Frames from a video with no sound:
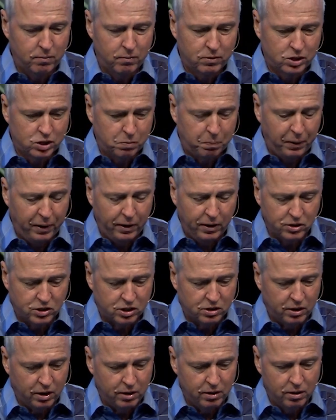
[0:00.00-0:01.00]

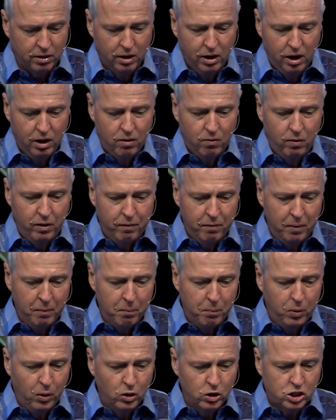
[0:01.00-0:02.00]
speech that we've been
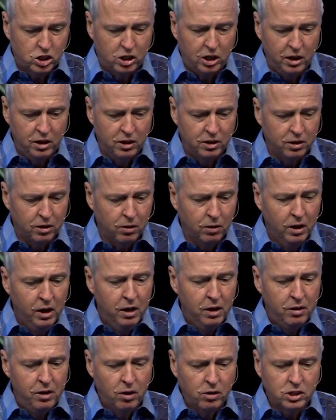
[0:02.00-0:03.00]
pushed into.
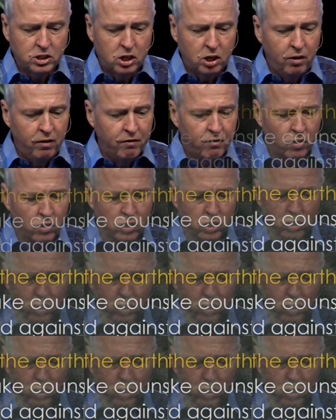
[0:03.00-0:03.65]
Notice here in verse